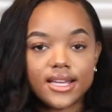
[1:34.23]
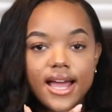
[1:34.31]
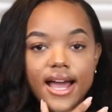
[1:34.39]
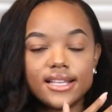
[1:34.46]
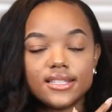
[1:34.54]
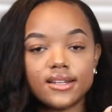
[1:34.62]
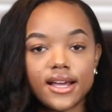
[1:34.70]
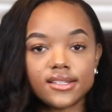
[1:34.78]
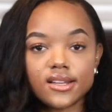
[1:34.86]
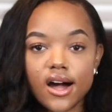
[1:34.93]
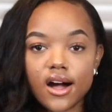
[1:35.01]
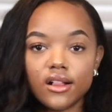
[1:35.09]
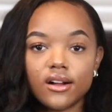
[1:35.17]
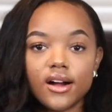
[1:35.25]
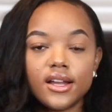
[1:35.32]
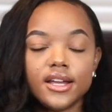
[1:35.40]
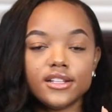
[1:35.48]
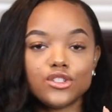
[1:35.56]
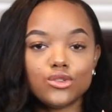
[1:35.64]
It has the nice collar on
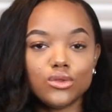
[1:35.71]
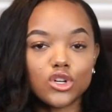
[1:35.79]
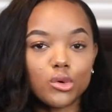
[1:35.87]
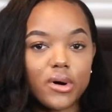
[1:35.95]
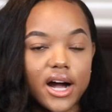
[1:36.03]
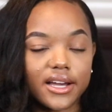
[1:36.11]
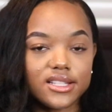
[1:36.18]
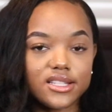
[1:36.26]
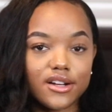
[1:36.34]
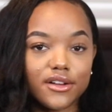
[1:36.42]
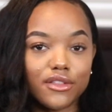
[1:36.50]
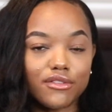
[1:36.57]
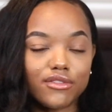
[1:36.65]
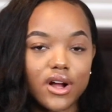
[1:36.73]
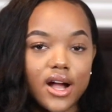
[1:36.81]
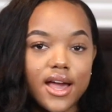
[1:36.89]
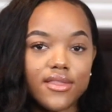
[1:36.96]
it, two little pockets here in the front,